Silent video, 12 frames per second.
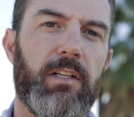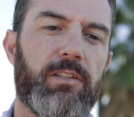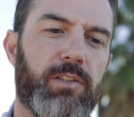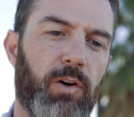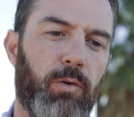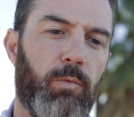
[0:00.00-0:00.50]

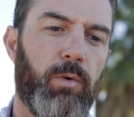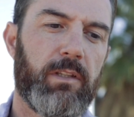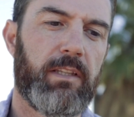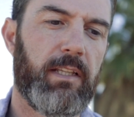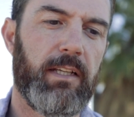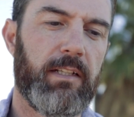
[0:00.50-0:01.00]
So
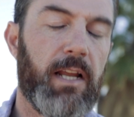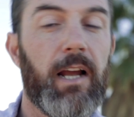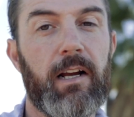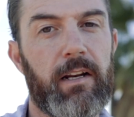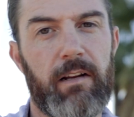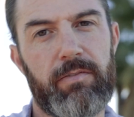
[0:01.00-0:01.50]
with the
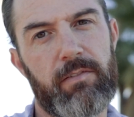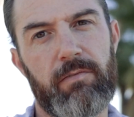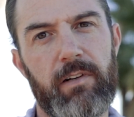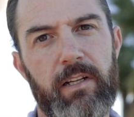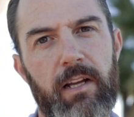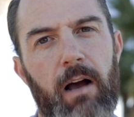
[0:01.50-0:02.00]
Nikon
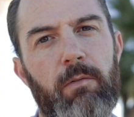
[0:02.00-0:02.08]
F3,